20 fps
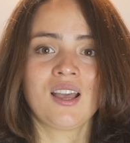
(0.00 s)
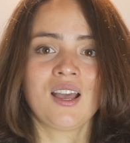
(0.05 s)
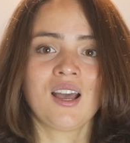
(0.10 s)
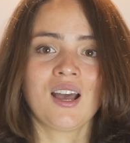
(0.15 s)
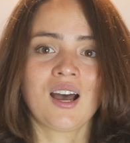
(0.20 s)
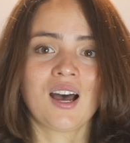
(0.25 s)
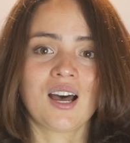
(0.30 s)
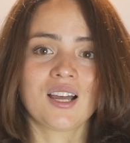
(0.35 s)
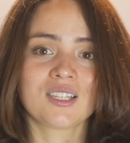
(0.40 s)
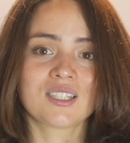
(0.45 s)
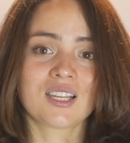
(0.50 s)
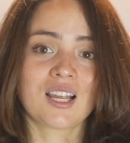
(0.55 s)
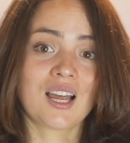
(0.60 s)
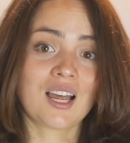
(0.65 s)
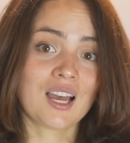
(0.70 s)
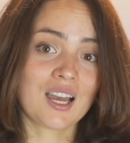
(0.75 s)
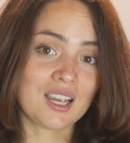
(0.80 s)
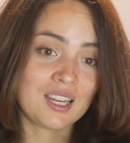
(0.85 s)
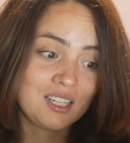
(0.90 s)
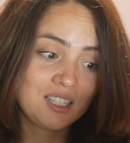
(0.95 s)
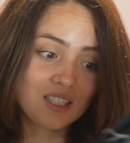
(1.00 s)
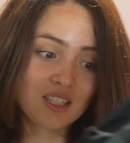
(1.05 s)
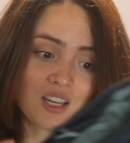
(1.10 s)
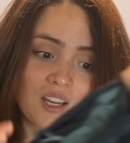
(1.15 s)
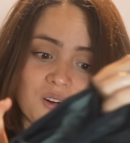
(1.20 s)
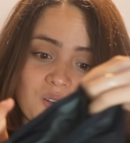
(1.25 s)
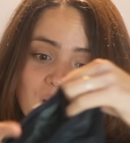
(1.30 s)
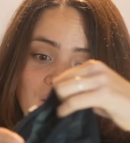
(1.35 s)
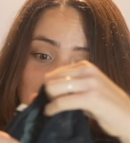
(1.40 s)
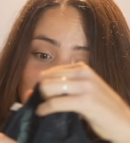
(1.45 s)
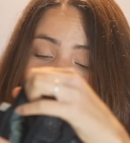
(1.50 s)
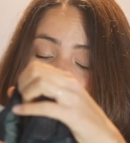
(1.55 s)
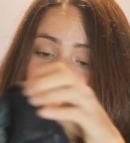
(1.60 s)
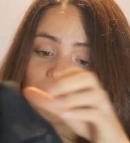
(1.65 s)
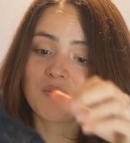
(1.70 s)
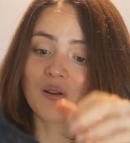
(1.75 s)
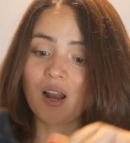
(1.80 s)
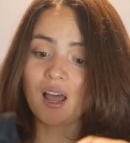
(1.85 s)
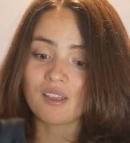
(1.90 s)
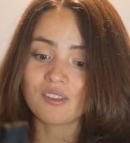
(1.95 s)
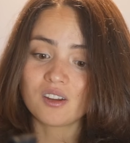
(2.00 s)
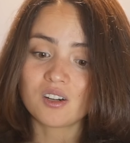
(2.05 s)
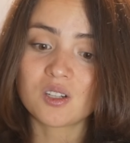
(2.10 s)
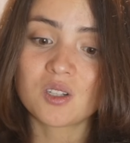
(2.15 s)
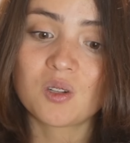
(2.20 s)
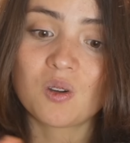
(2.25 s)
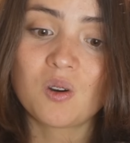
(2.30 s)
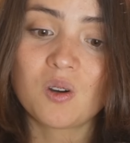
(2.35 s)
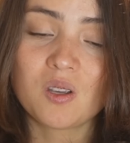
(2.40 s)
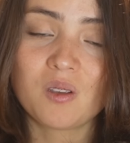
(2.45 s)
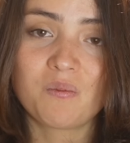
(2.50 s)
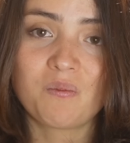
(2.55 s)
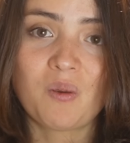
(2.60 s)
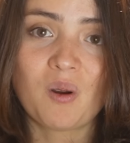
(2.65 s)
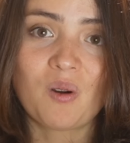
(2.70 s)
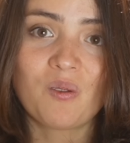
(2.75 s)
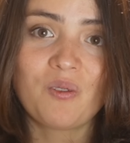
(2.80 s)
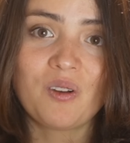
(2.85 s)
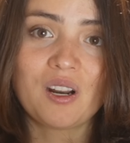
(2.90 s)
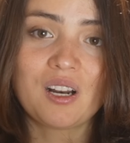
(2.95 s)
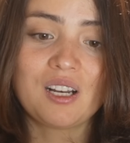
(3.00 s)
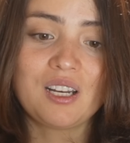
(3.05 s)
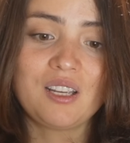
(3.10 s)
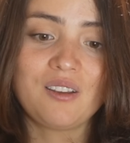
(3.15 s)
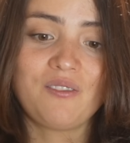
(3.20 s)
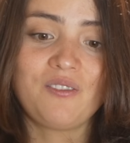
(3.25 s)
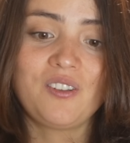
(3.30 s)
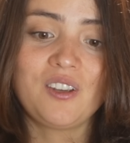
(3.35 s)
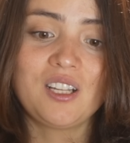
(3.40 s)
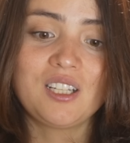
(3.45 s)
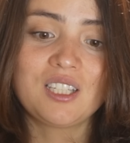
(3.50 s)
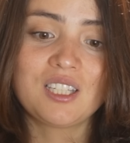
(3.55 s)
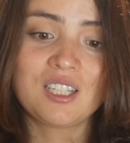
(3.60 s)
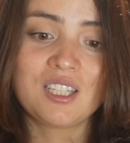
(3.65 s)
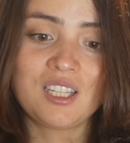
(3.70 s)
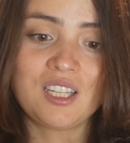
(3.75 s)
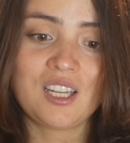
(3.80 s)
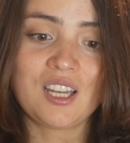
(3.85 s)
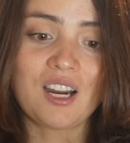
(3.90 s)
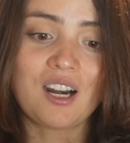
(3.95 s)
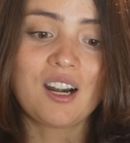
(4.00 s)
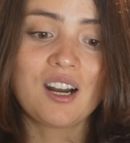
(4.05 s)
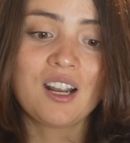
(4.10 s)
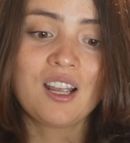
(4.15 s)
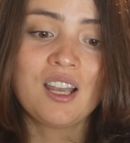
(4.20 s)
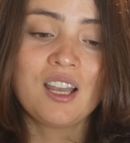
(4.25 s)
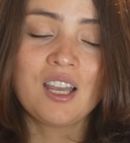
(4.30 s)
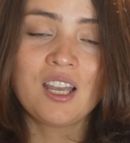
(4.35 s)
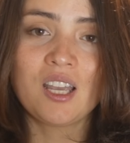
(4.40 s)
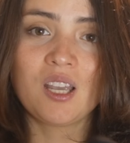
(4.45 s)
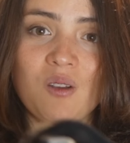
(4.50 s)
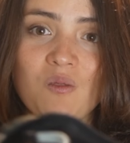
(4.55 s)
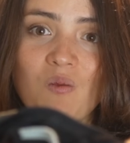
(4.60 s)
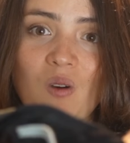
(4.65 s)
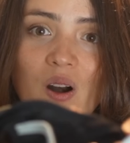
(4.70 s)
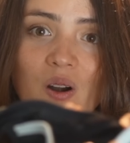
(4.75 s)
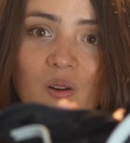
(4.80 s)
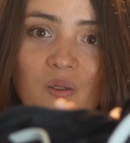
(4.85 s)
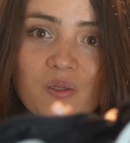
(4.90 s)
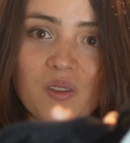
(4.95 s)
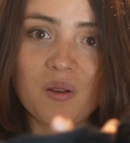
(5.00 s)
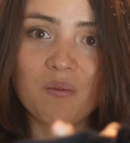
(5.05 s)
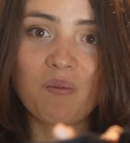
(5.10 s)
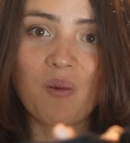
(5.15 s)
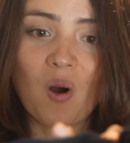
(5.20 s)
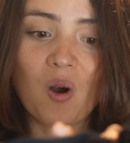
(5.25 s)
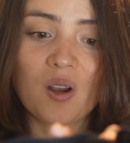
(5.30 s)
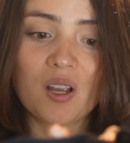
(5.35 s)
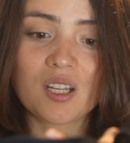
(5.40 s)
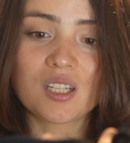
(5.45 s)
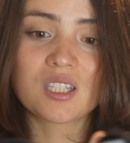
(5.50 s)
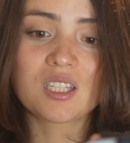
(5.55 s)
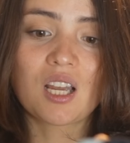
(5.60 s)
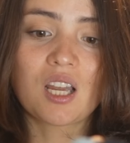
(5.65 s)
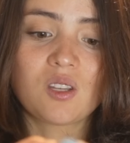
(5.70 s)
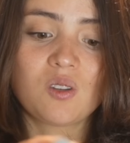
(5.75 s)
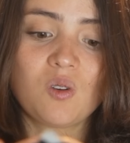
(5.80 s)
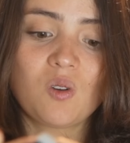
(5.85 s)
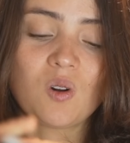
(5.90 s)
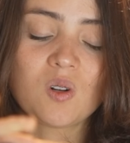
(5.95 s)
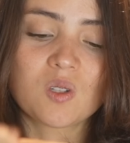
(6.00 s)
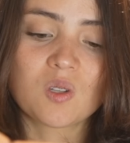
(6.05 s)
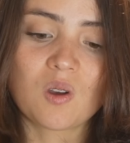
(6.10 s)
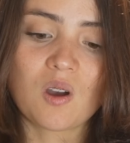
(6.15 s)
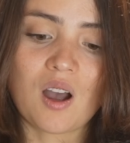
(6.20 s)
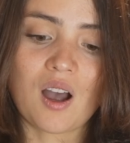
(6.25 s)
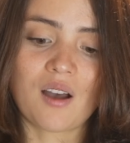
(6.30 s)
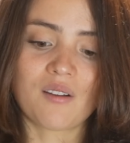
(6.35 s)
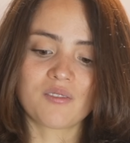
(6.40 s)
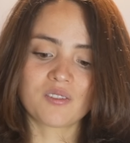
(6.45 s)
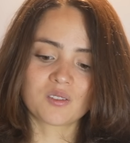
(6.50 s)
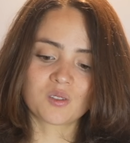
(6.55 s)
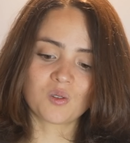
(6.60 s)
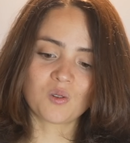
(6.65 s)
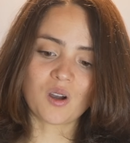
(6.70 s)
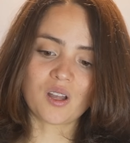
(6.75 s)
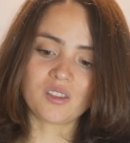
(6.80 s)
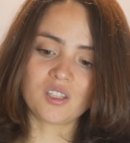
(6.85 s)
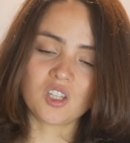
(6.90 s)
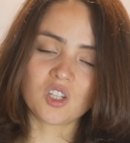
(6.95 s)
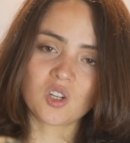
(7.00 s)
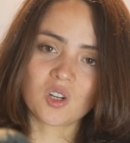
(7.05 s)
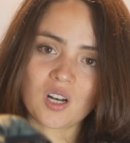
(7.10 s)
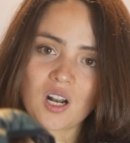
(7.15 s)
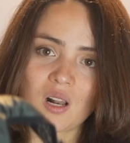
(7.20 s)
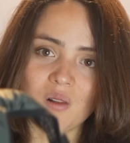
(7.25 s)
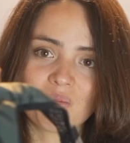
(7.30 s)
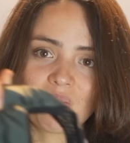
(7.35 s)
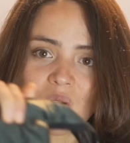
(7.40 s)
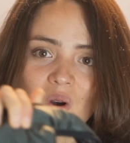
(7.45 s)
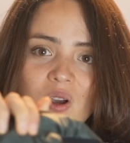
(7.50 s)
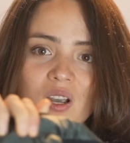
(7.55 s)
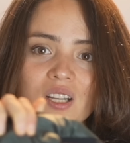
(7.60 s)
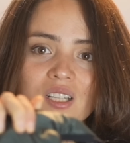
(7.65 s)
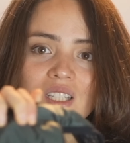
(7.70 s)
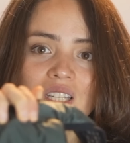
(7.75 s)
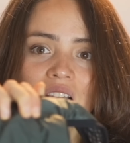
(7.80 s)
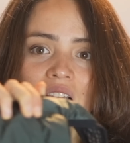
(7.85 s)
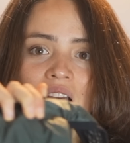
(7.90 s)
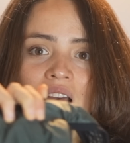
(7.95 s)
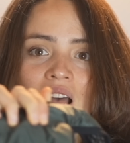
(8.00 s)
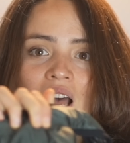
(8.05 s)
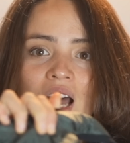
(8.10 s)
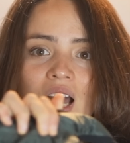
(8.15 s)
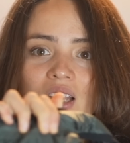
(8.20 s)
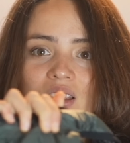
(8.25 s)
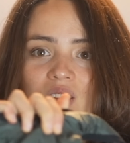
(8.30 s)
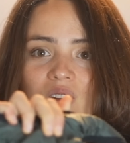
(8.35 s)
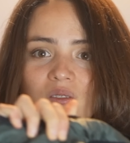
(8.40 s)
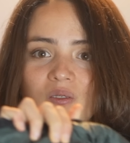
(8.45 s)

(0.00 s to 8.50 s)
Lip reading: has an integrated bladder, so it perfectly fits here in one of the pockets, and you also have 2 additional pockets at the